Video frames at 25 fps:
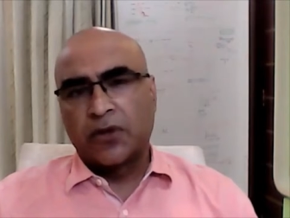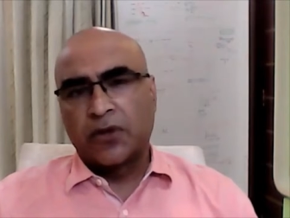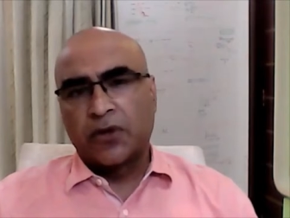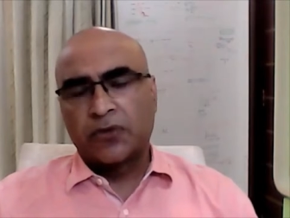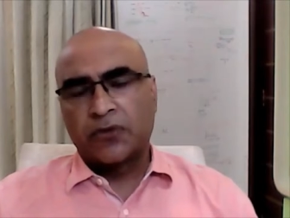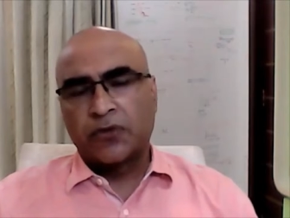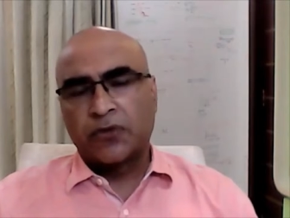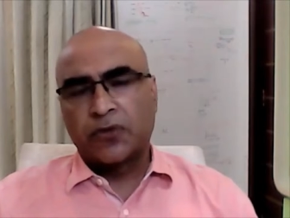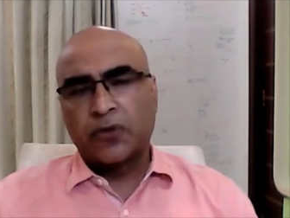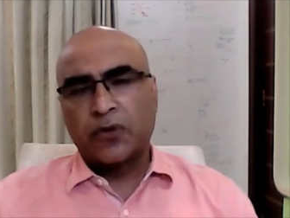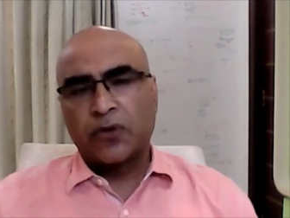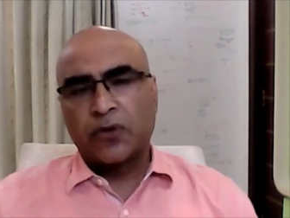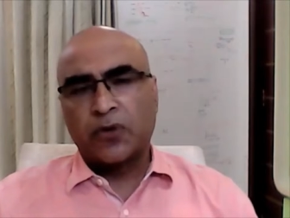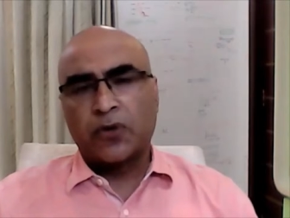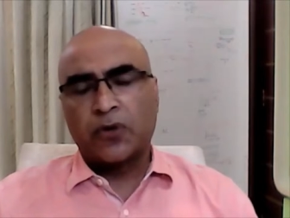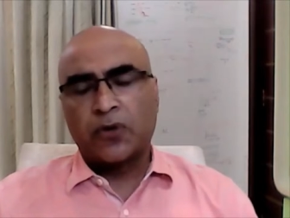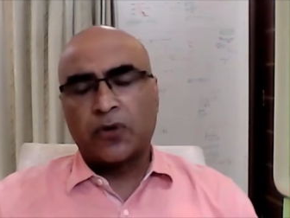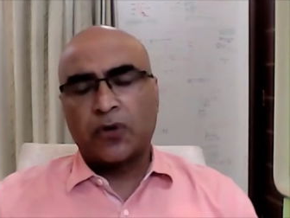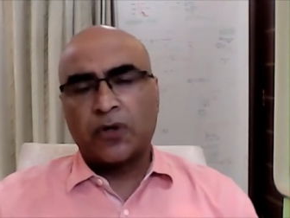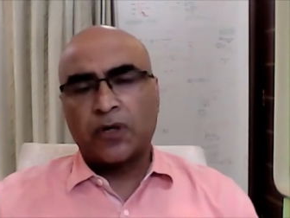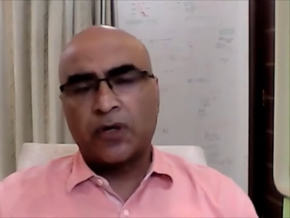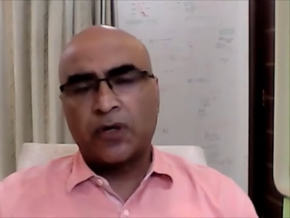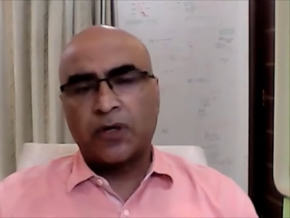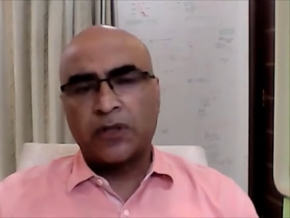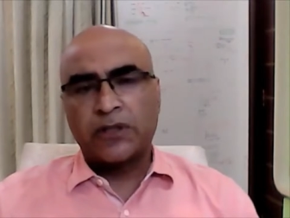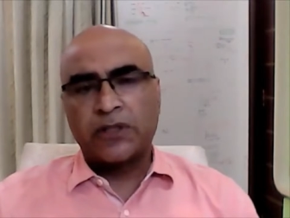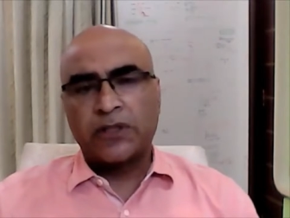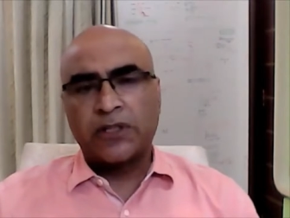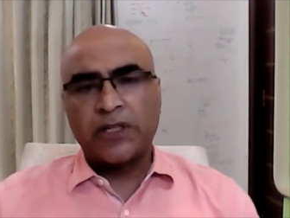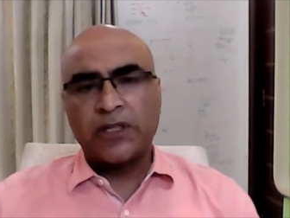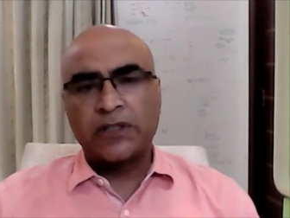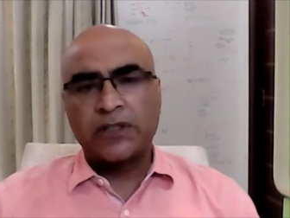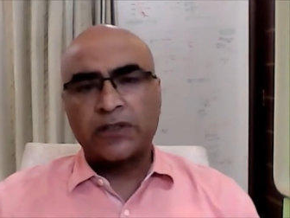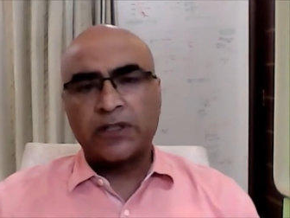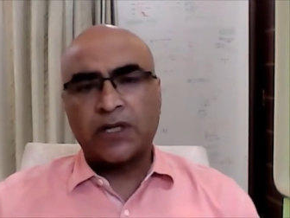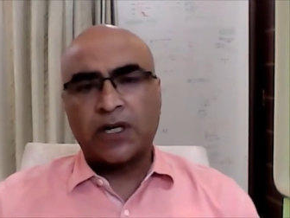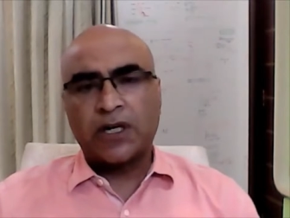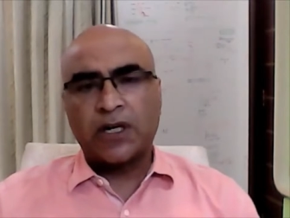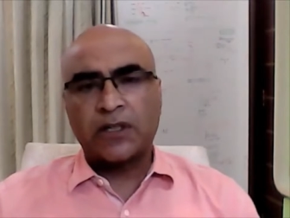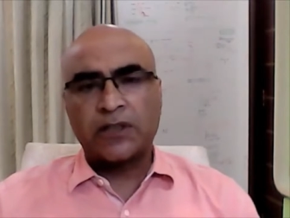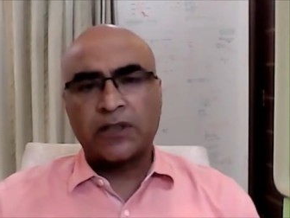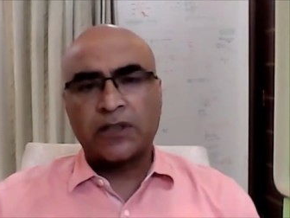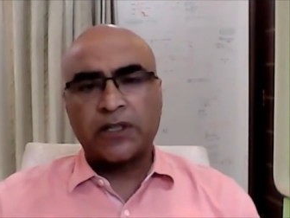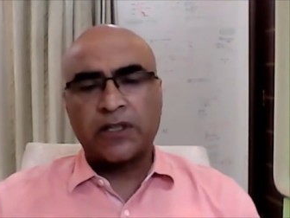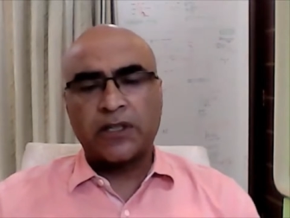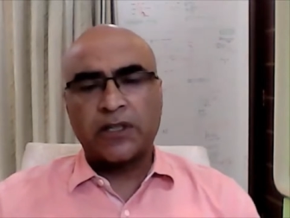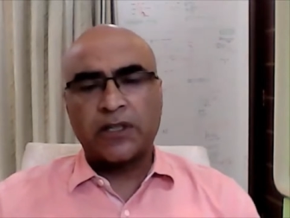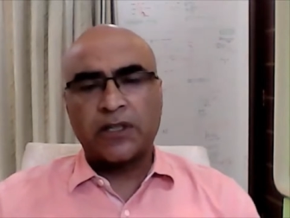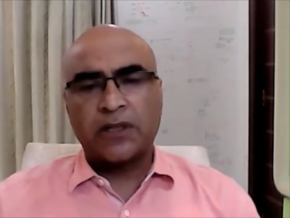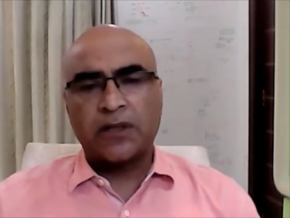So these are
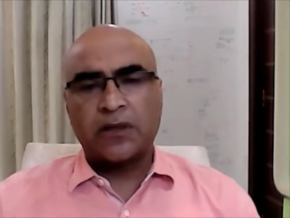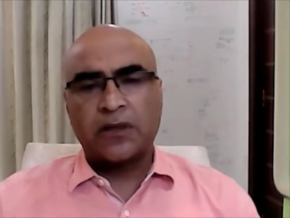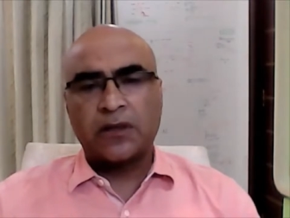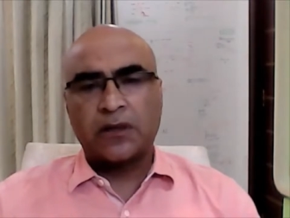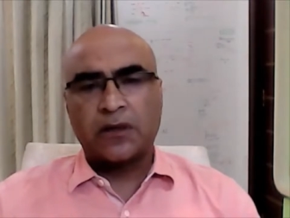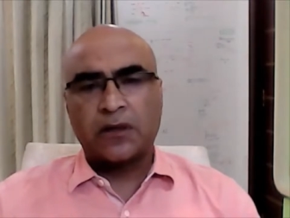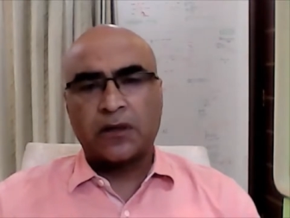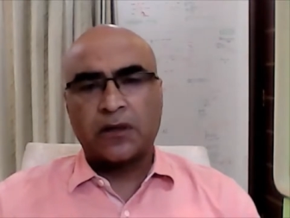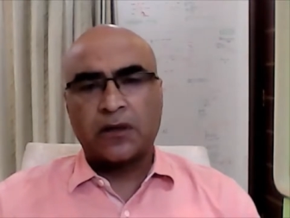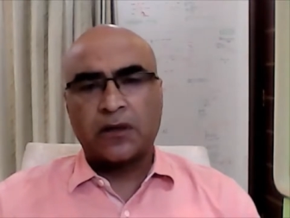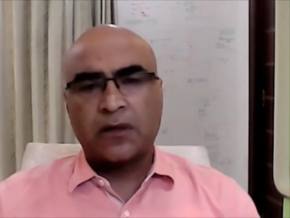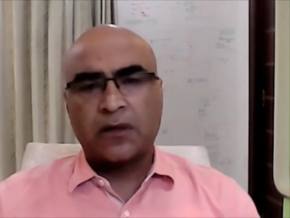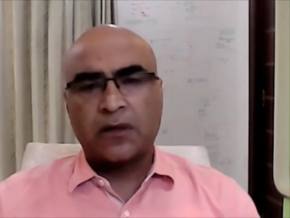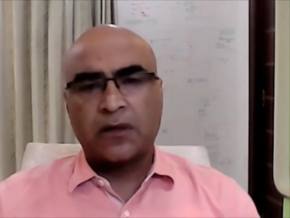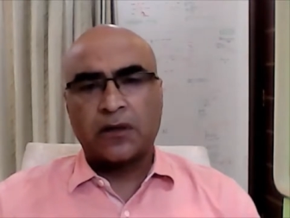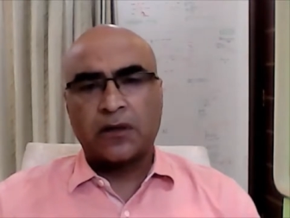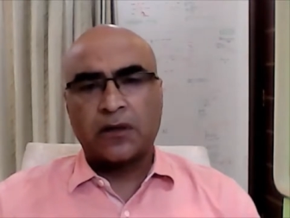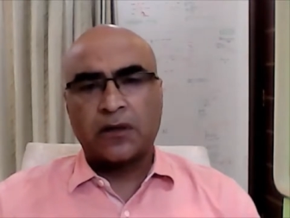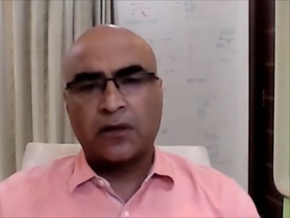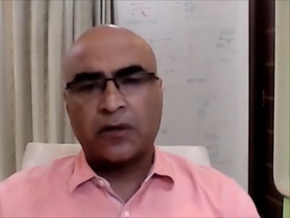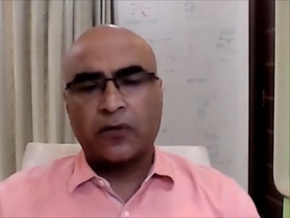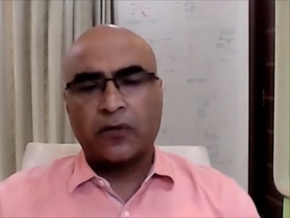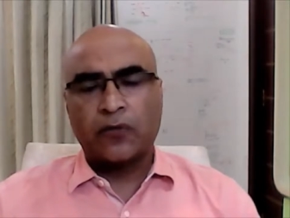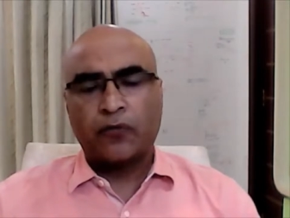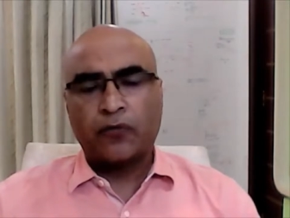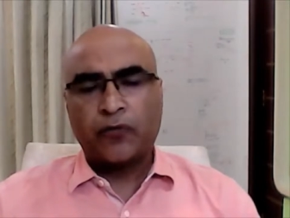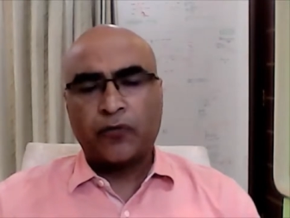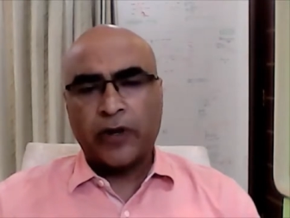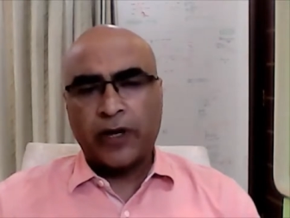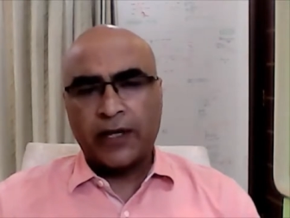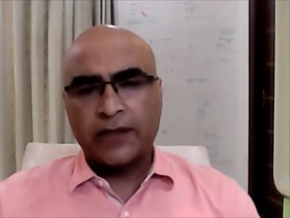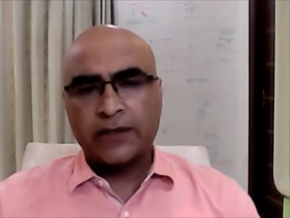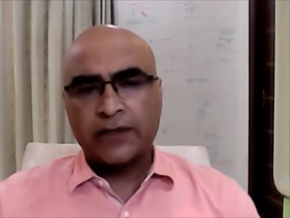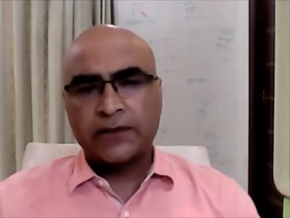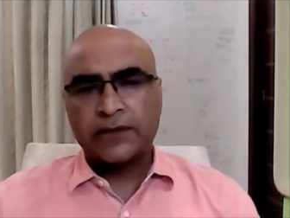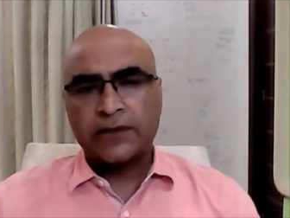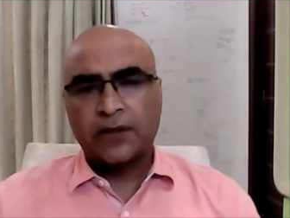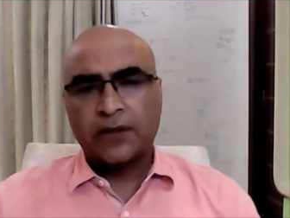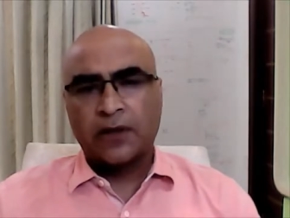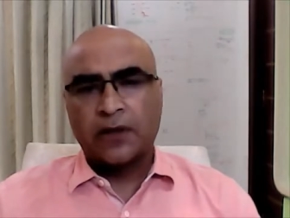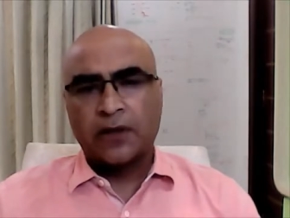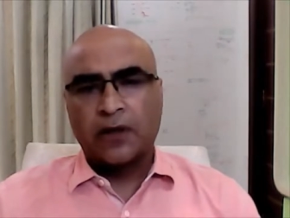the ways